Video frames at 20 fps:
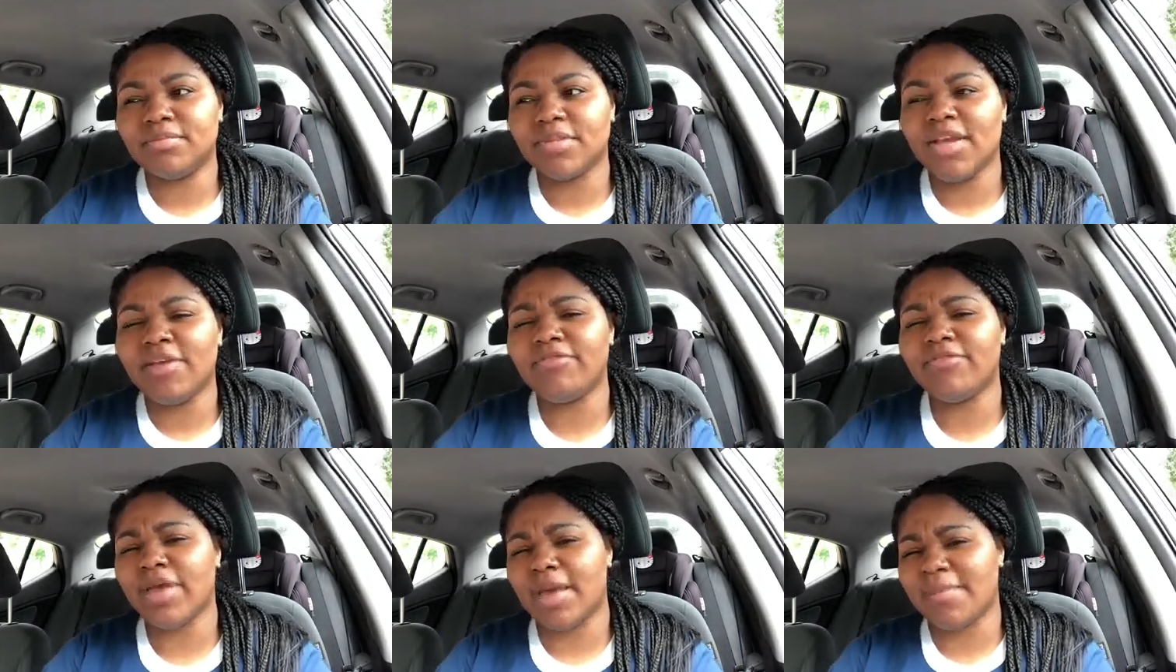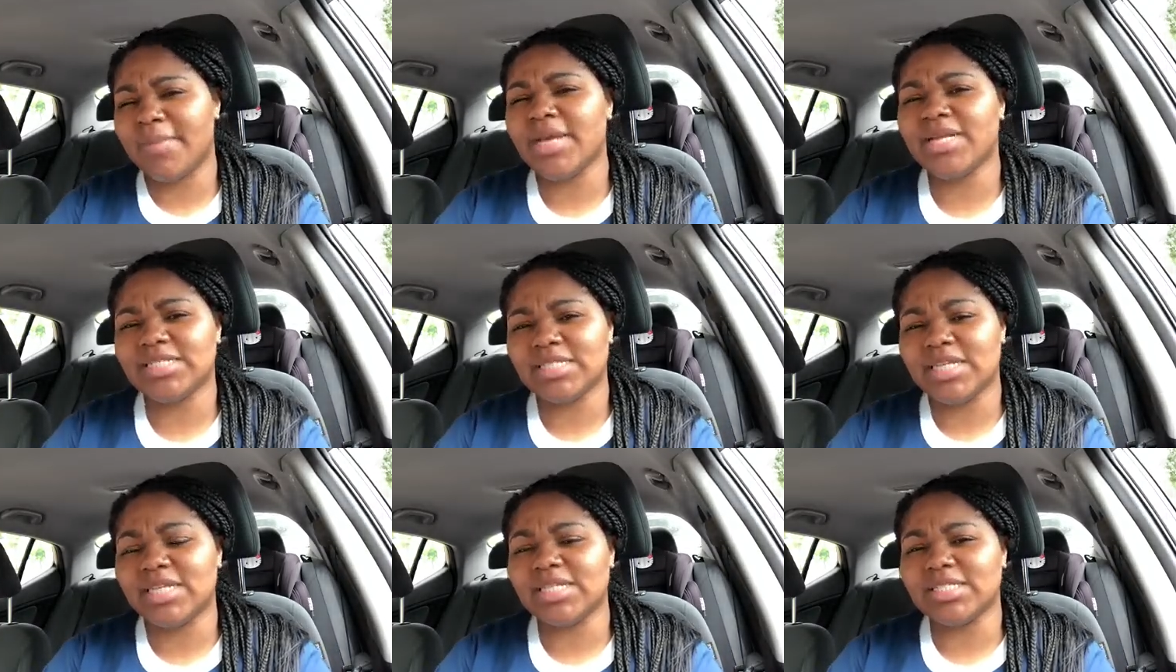If that
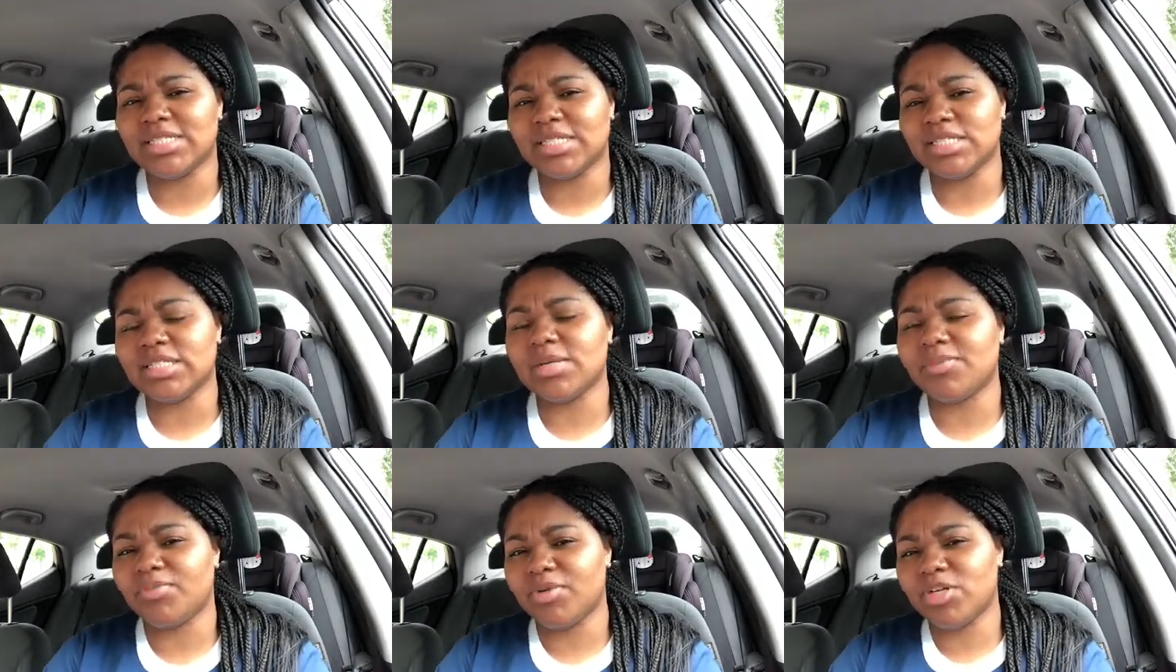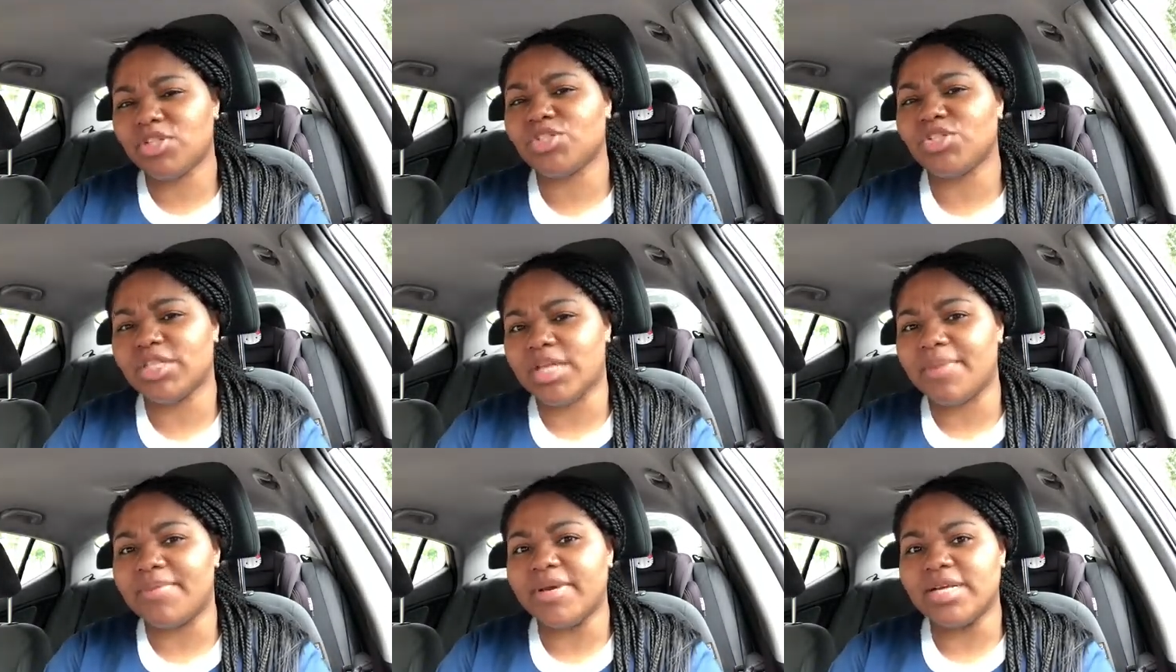makes any sense. I'm pretty
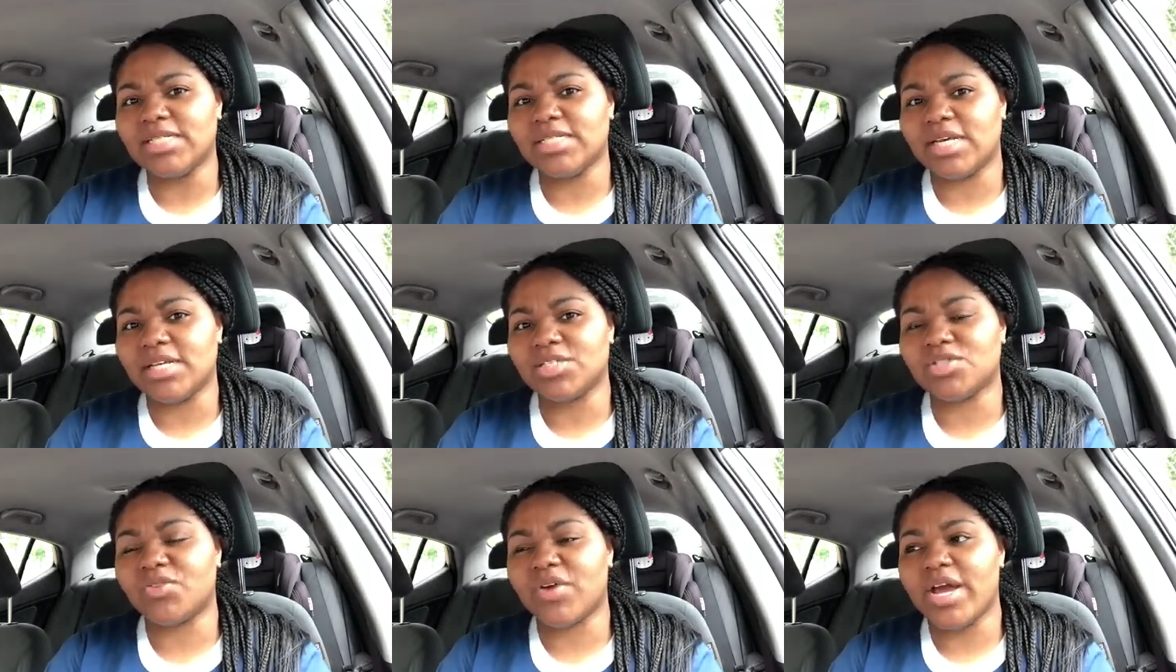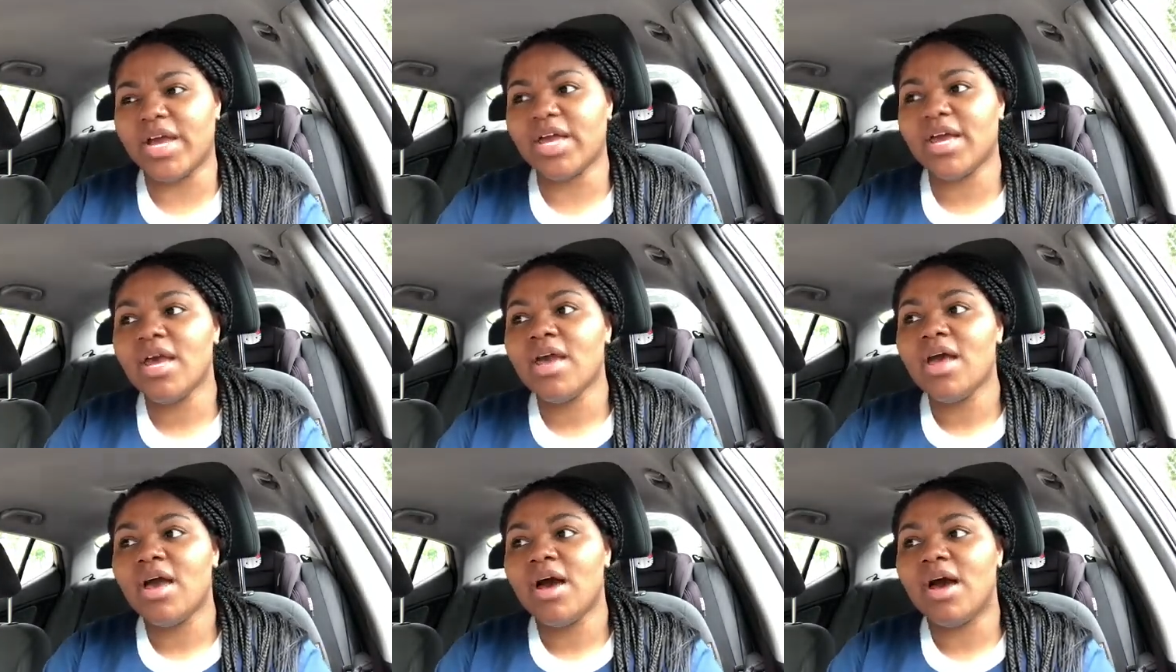sure that makes sense, right?
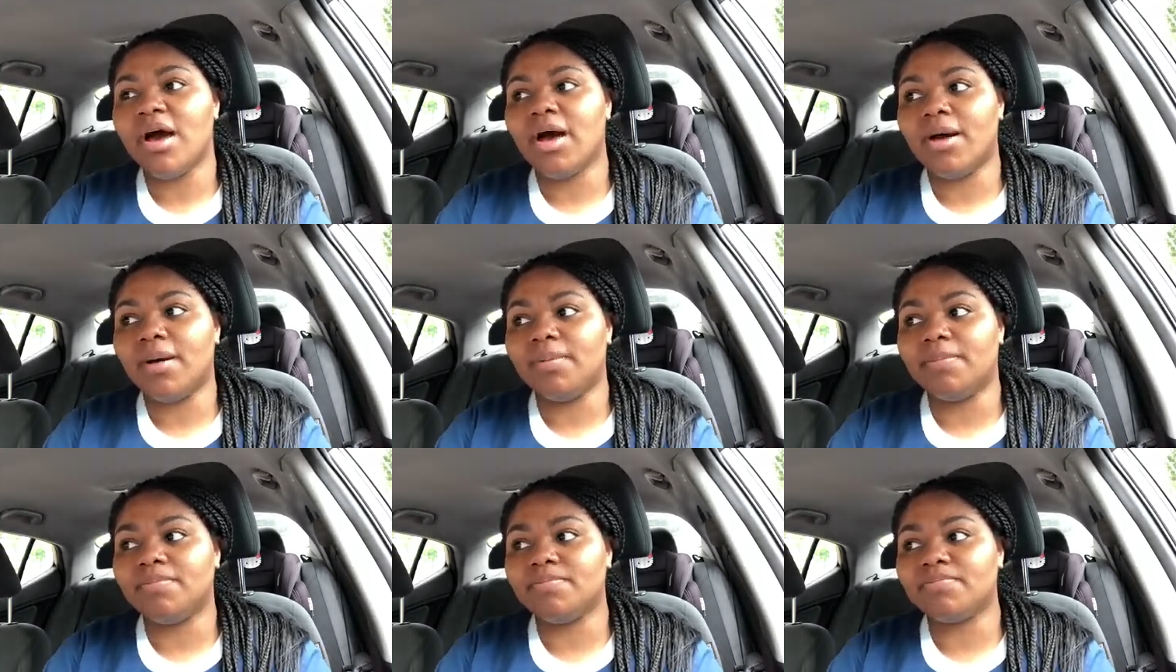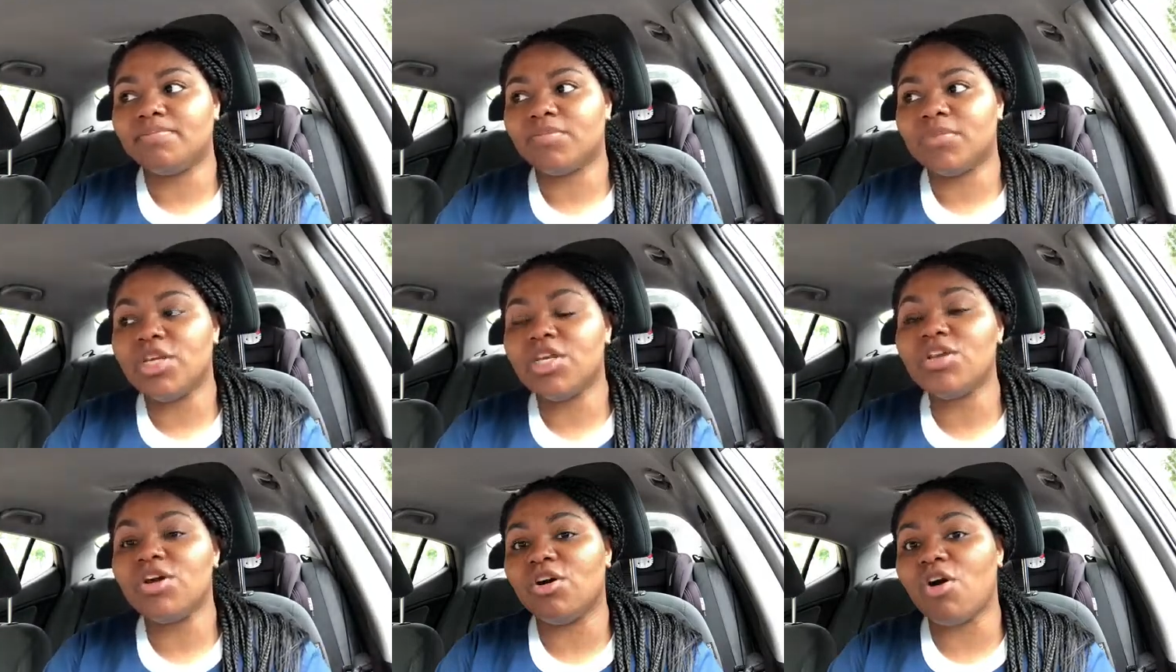
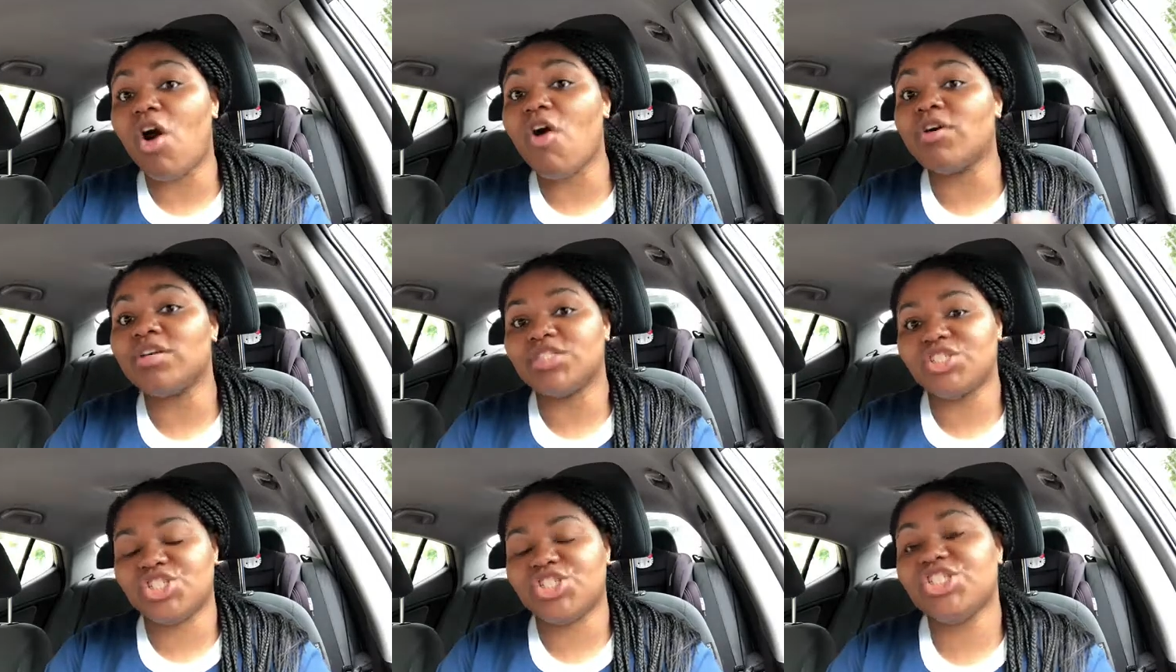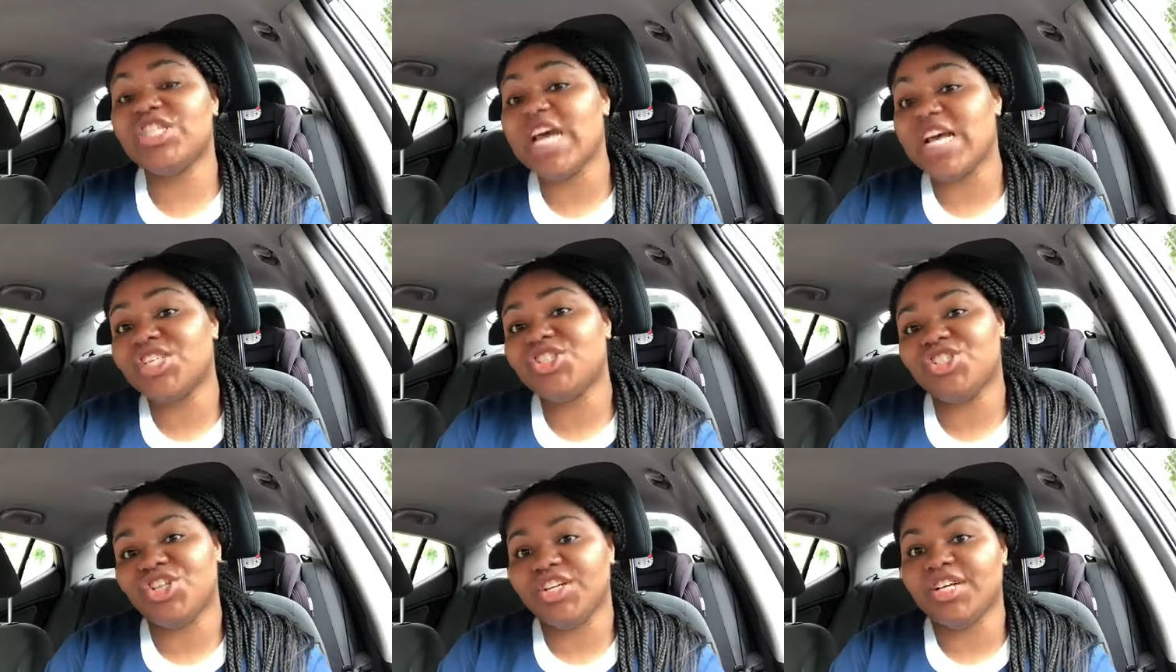Just
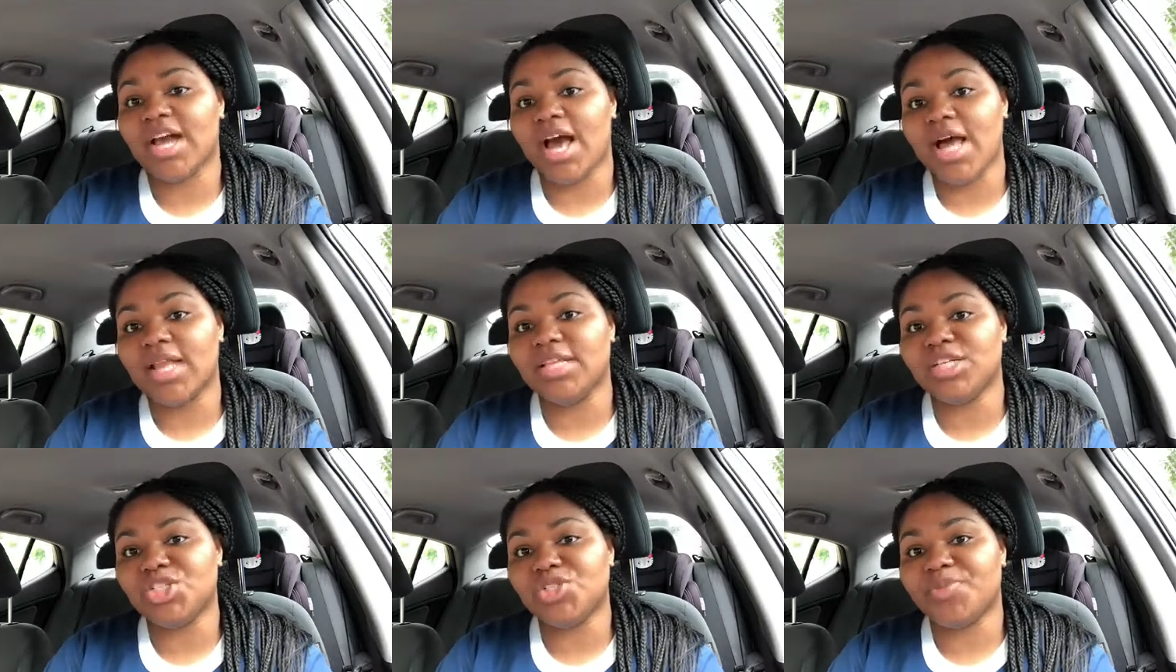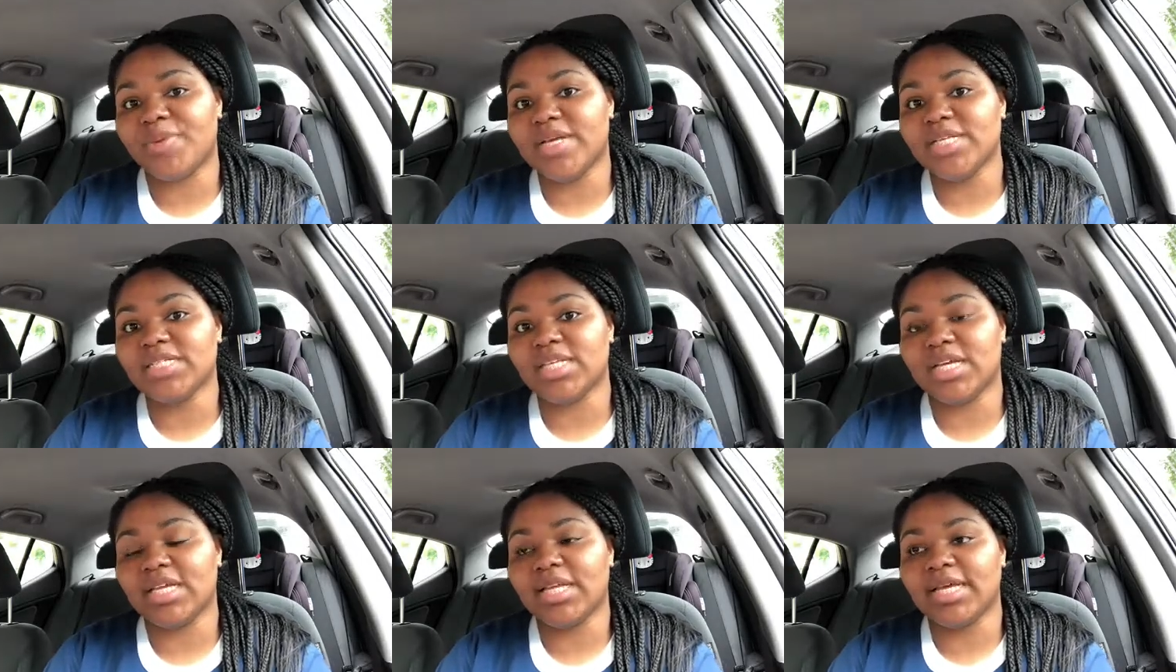test your knowledge,
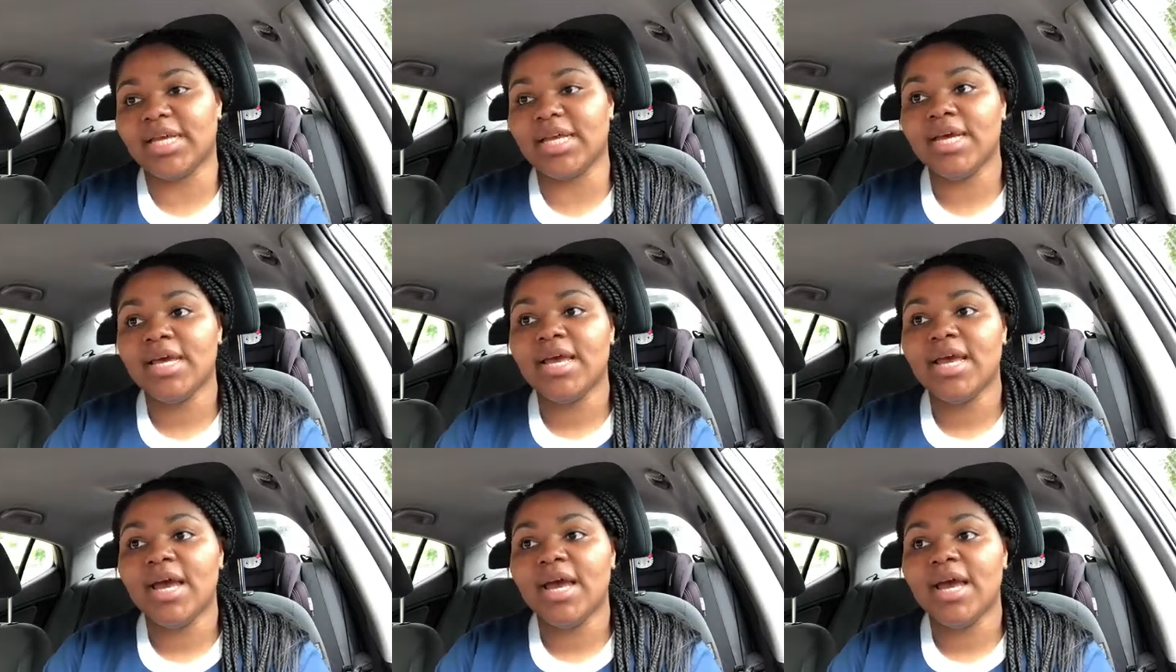basically.